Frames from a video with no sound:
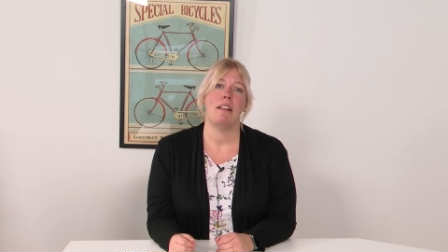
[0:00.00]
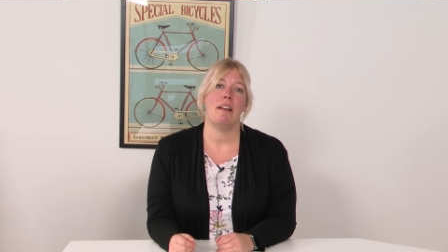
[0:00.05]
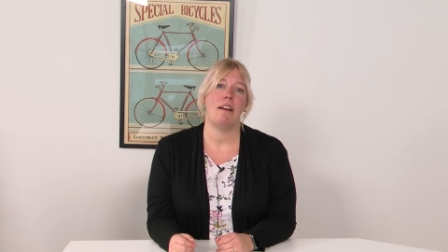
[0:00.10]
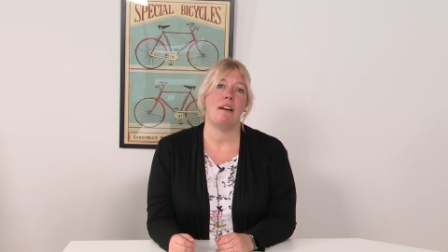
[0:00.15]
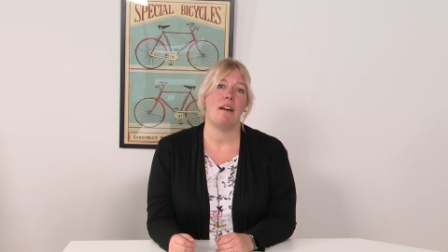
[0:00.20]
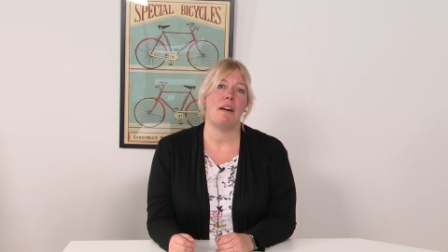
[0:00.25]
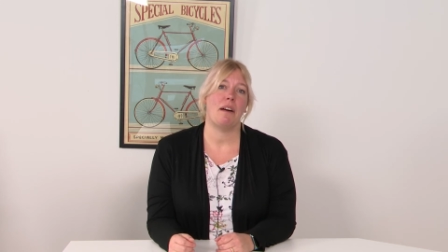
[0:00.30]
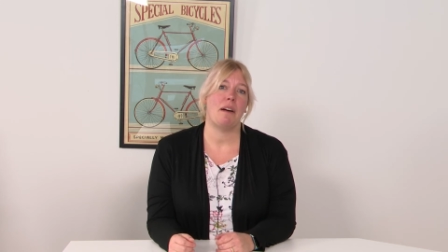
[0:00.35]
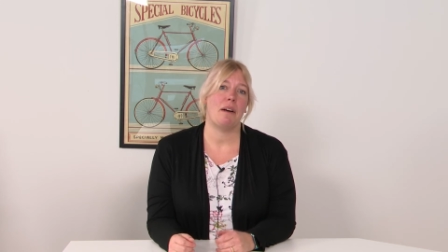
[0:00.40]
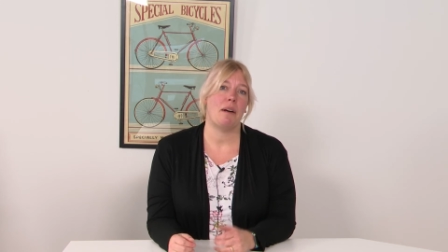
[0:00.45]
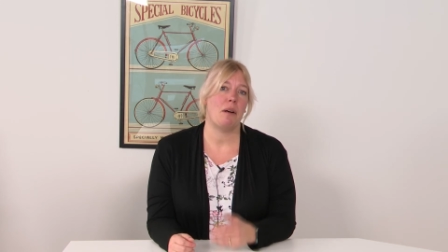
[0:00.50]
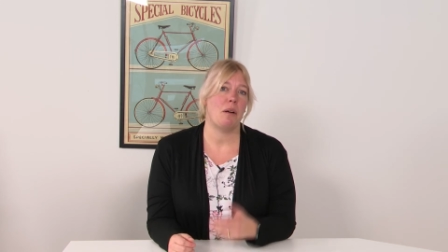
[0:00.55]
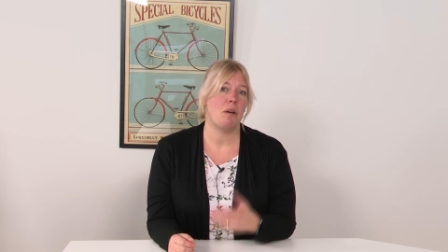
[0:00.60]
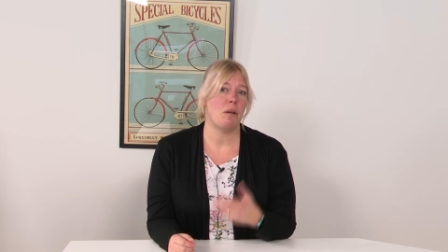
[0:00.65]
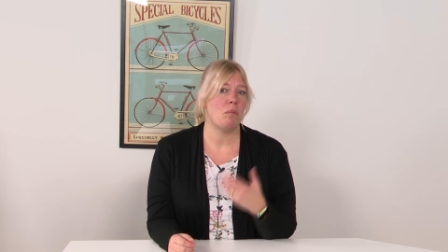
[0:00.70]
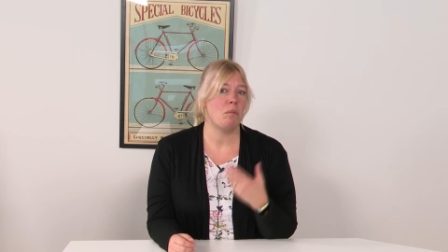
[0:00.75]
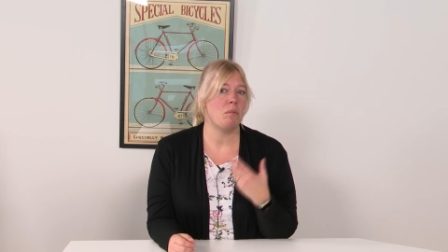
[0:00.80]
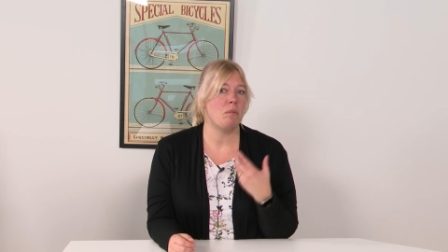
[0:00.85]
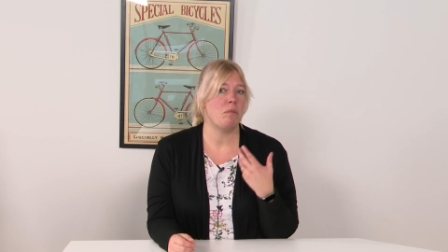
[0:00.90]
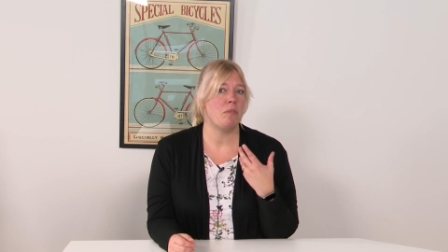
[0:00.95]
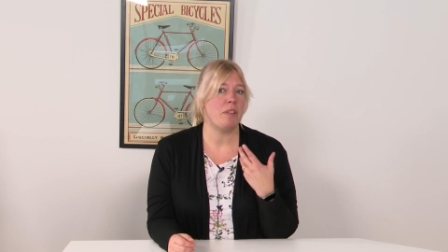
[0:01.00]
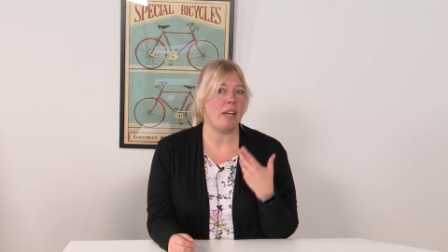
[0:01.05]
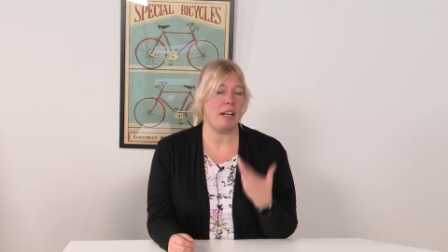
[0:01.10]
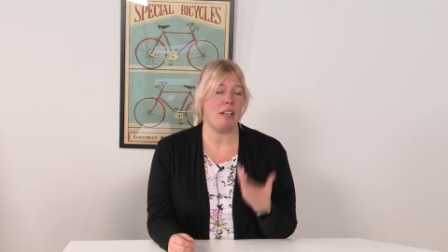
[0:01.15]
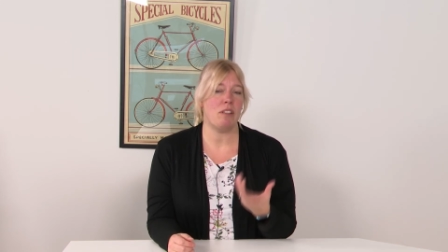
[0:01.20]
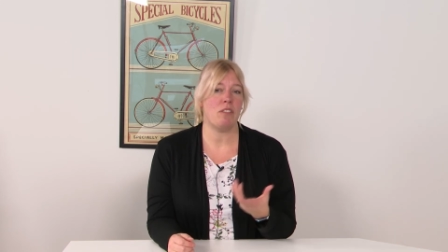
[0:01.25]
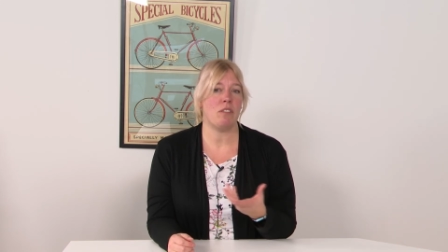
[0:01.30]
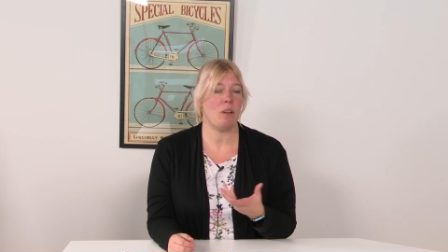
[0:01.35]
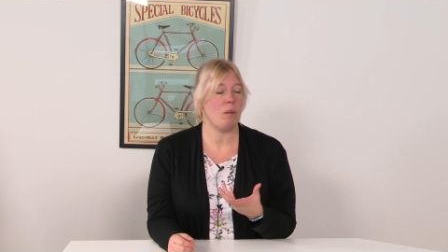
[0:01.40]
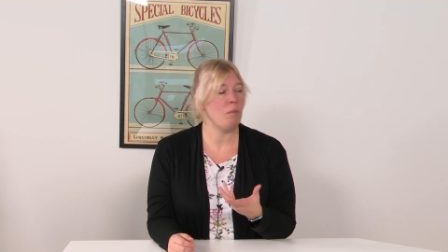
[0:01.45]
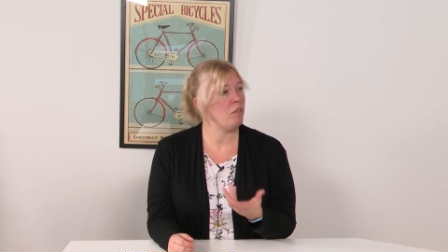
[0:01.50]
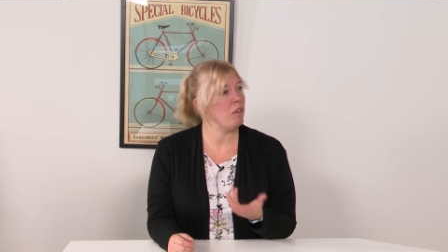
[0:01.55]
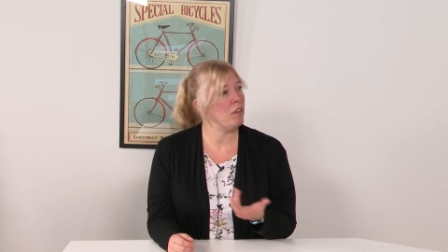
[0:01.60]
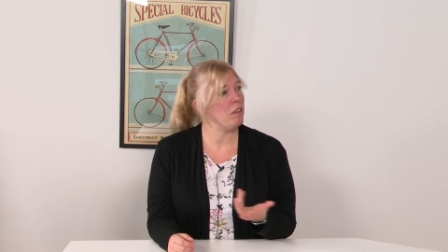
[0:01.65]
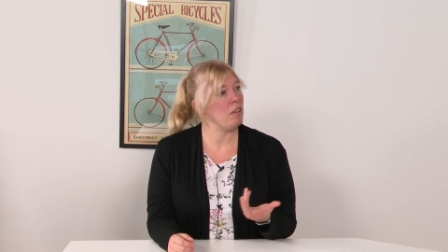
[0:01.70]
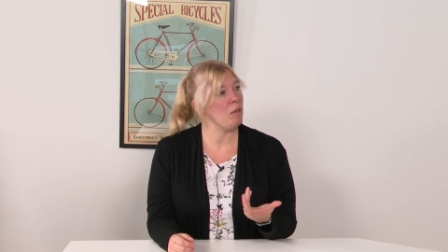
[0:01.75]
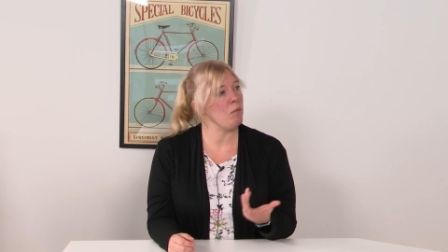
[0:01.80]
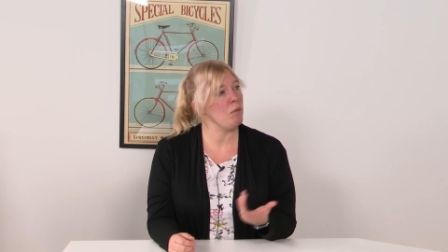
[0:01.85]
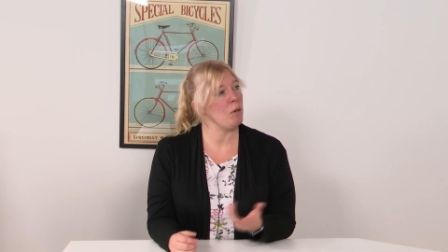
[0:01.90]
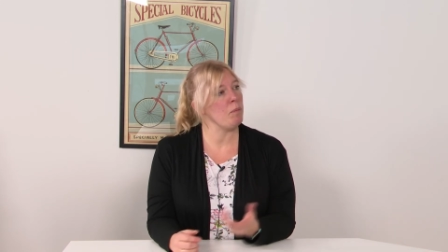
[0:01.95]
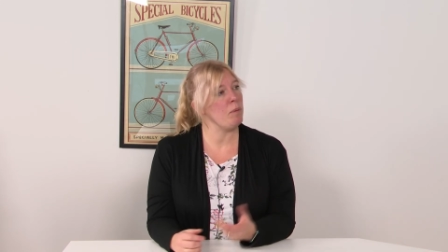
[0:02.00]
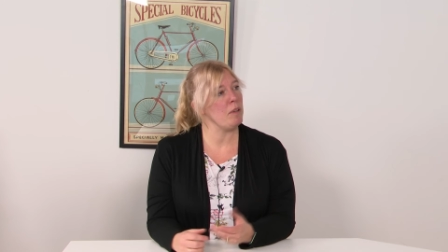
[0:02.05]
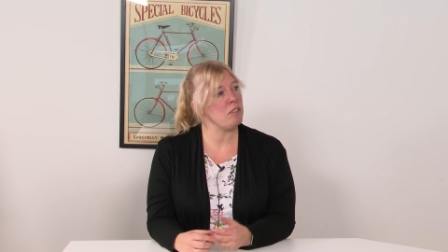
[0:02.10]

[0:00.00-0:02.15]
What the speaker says: That is something that workplace